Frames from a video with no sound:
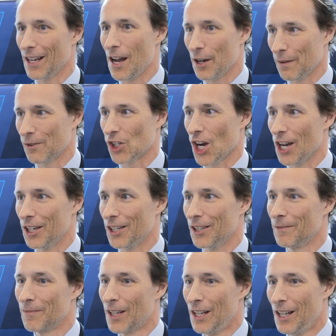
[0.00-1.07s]
out of China,
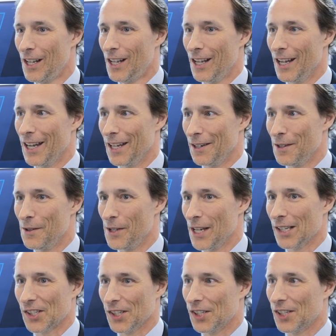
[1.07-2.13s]
and
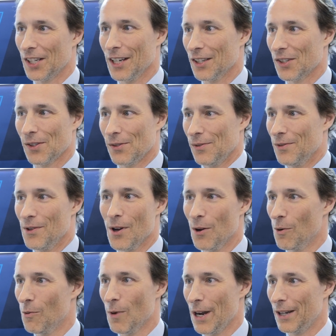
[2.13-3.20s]
the SEC has
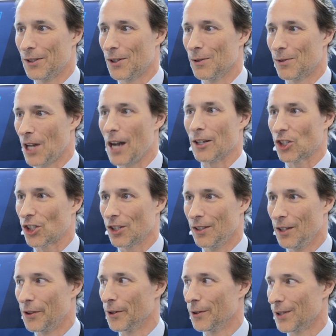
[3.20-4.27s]
no way to touch
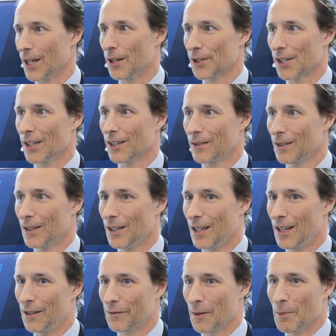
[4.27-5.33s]

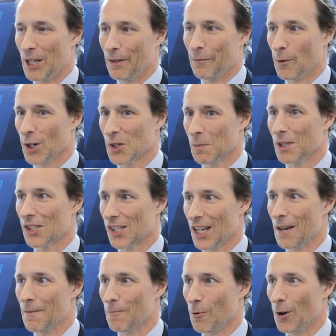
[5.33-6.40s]
EtherDelta from an enforcement
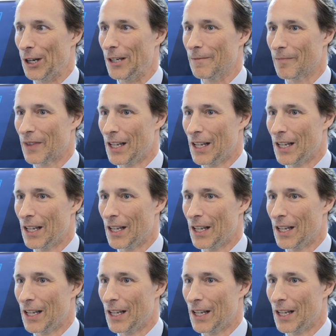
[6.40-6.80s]
standpoint.